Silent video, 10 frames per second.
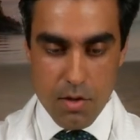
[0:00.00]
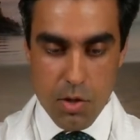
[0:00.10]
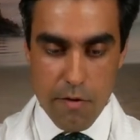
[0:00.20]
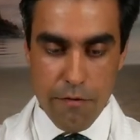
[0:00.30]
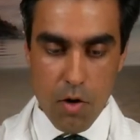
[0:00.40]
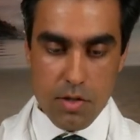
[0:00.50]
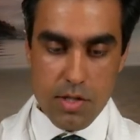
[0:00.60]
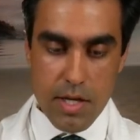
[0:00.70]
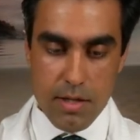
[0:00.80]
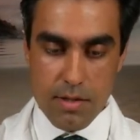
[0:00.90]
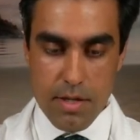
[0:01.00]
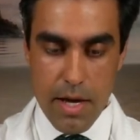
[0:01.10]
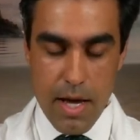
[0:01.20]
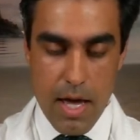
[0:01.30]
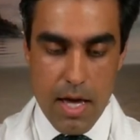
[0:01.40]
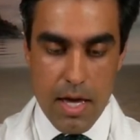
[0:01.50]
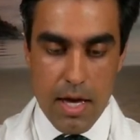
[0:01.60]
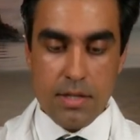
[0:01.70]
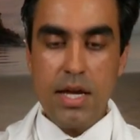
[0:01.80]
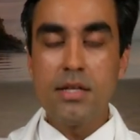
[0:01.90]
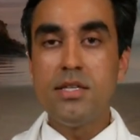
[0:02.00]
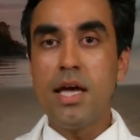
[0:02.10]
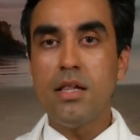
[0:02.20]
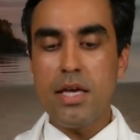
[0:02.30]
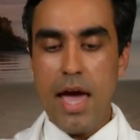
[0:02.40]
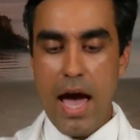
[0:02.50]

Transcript: So, the first is is a daily